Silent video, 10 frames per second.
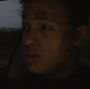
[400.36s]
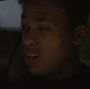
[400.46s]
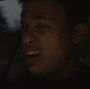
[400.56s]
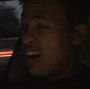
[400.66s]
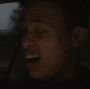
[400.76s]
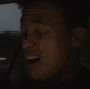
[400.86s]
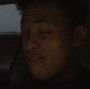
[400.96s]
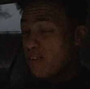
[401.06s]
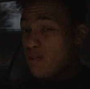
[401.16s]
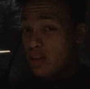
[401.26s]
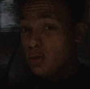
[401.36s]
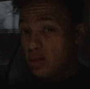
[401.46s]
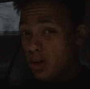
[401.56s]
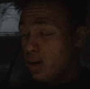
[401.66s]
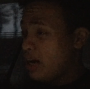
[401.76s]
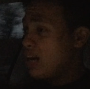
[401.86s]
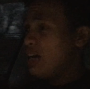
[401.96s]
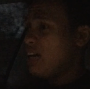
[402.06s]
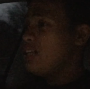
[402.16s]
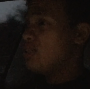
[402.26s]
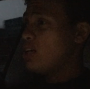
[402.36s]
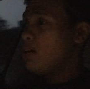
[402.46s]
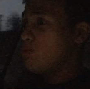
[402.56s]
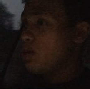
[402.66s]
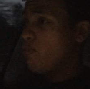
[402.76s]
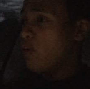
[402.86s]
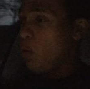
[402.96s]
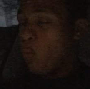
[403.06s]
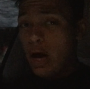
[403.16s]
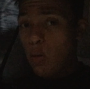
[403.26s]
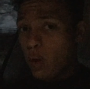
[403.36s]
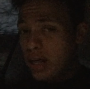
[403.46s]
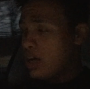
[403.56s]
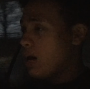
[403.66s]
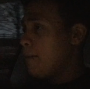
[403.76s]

tyre and a very good tyre in terms of wet weather